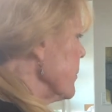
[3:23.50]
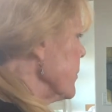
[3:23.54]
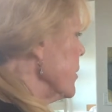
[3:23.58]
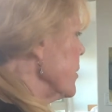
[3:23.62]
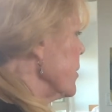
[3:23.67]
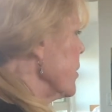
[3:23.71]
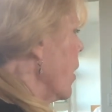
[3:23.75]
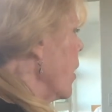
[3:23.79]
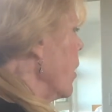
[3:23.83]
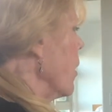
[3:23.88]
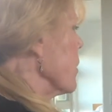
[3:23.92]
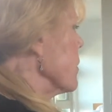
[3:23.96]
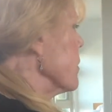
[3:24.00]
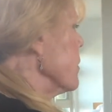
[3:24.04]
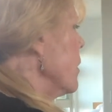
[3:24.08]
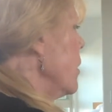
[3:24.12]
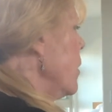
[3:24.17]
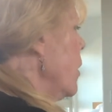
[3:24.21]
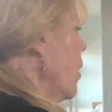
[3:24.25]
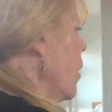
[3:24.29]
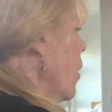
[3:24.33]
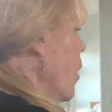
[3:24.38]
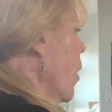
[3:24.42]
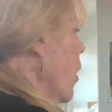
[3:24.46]
salt
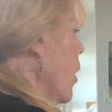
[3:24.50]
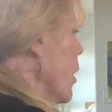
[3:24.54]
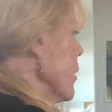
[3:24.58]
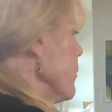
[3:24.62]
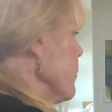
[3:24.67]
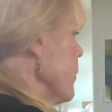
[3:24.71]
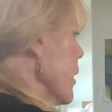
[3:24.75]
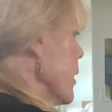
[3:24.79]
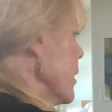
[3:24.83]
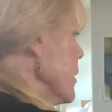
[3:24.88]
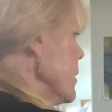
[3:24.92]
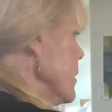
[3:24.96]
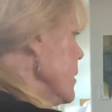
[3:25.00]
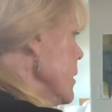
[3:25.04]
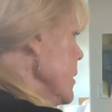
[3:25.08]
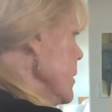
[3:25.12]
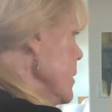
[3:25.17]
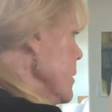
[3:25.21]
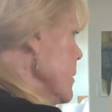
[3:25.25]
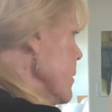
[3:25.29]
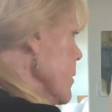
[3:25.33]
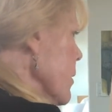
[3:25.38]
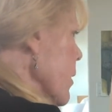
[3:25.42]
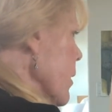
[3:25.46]
on my sea
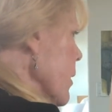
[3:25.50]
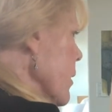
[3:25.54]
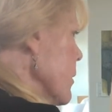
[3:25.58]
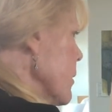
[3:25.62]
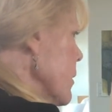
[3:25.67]
star.